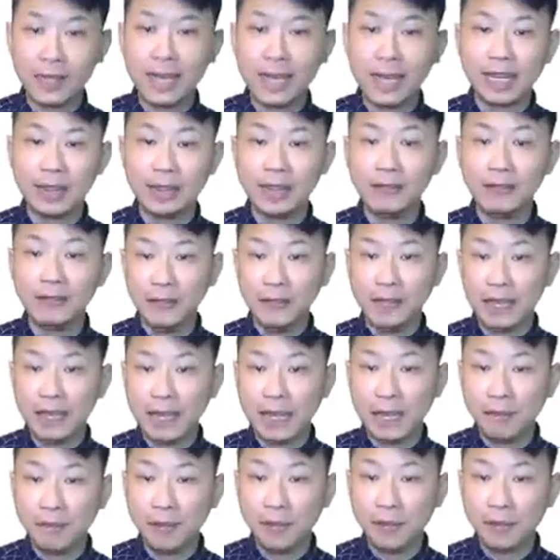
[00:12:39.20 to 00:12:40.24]
at different
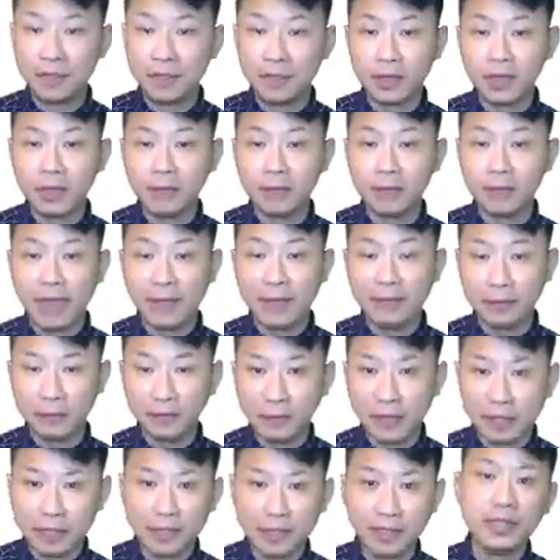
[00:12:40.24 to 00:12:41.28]
levels of
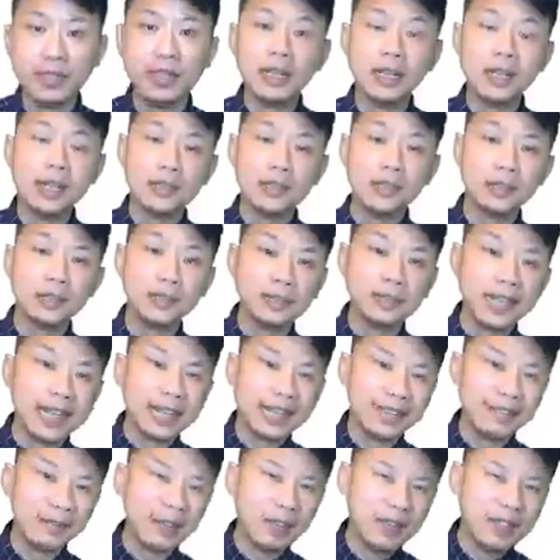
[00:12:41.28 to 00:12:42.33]
abstraction so
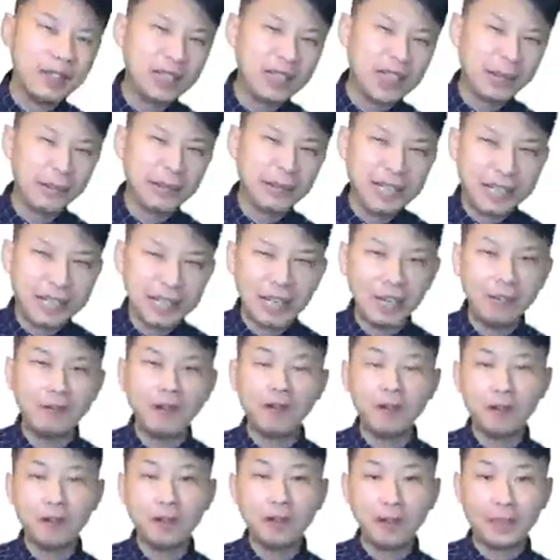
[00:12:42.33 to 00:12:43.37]
that when you communicate
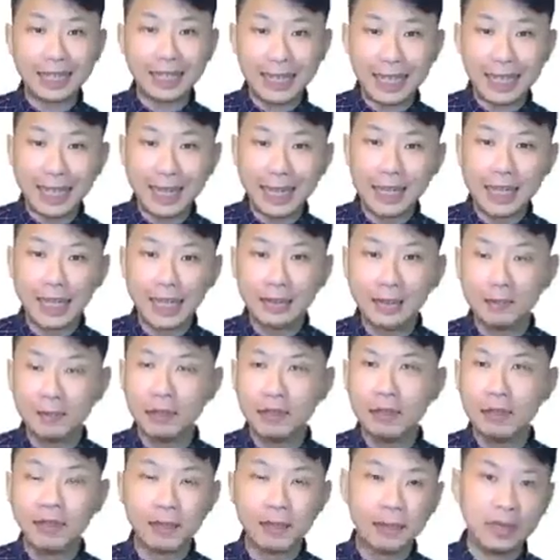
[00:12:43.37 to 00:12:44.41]
with your client,
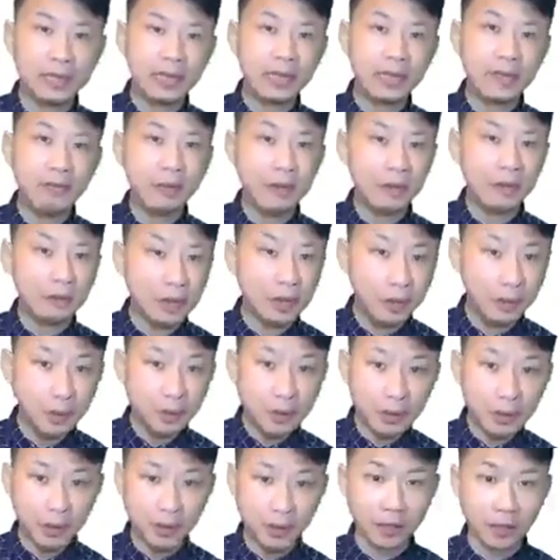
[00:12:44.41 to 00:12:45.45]
when you communicate with your
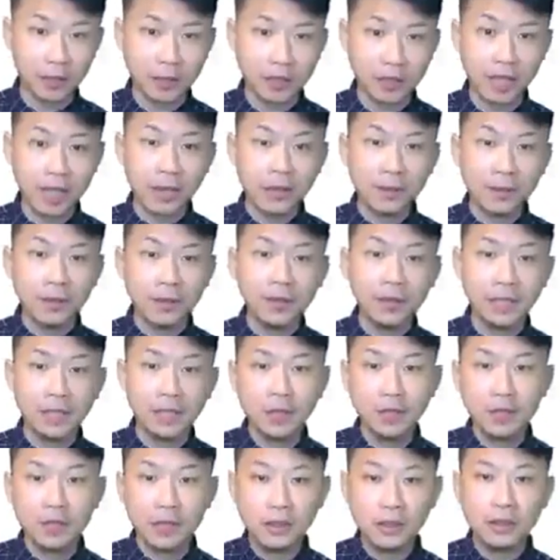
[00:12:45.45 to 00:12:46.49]
users, you
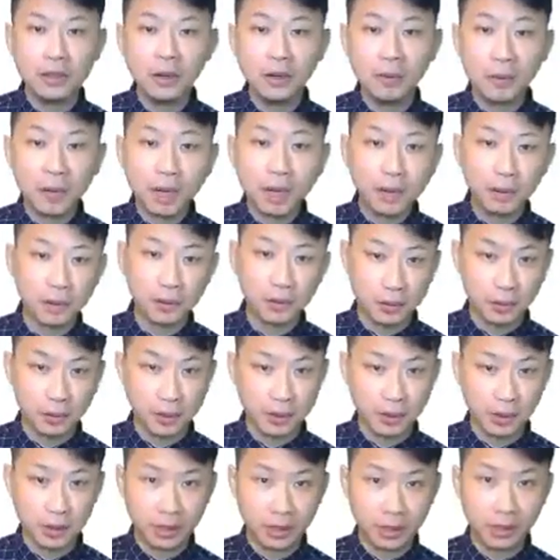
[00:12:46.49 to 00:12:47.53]
can use your
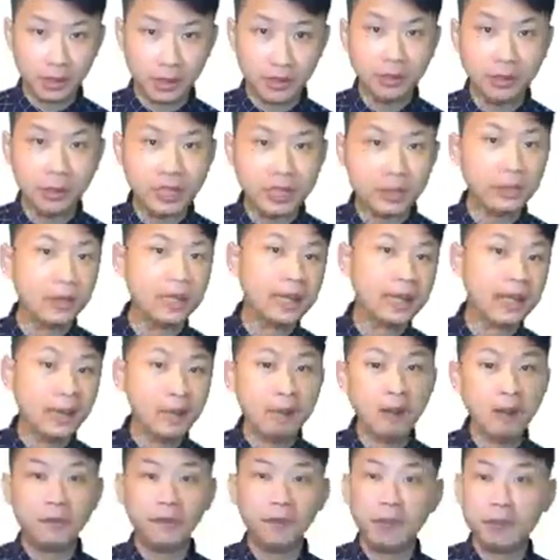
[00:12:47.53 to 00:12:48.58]
models to
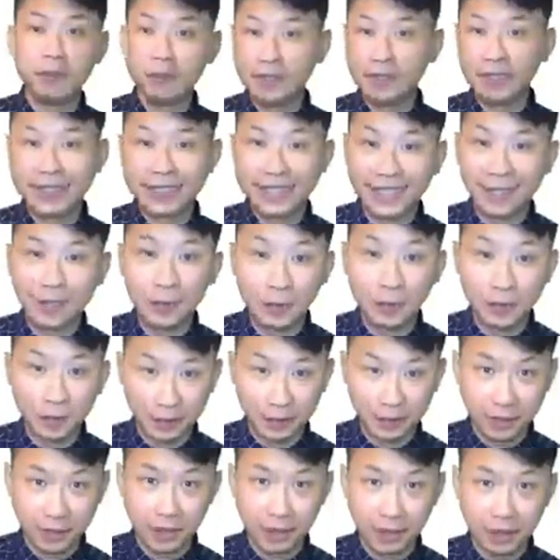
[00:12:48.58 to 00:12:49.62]
communicate with different
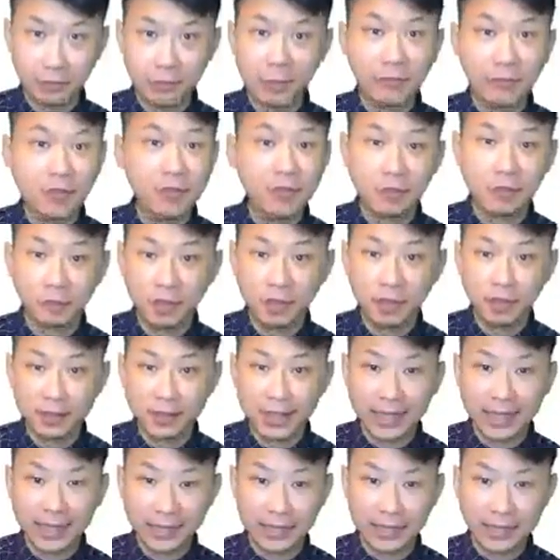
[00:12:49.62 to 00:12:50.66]
stakeholders within your
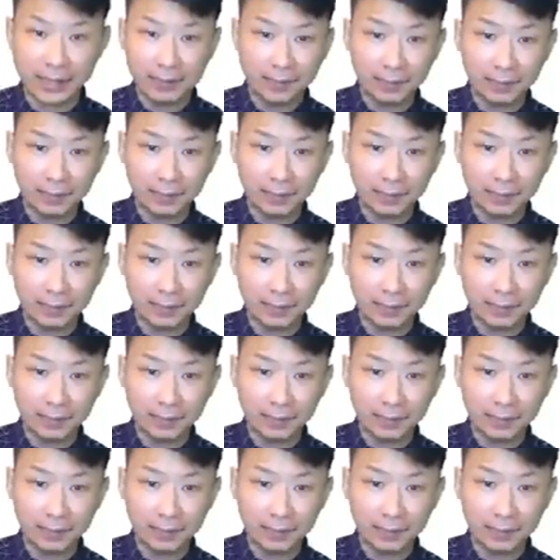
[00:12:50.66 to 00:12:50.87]
project.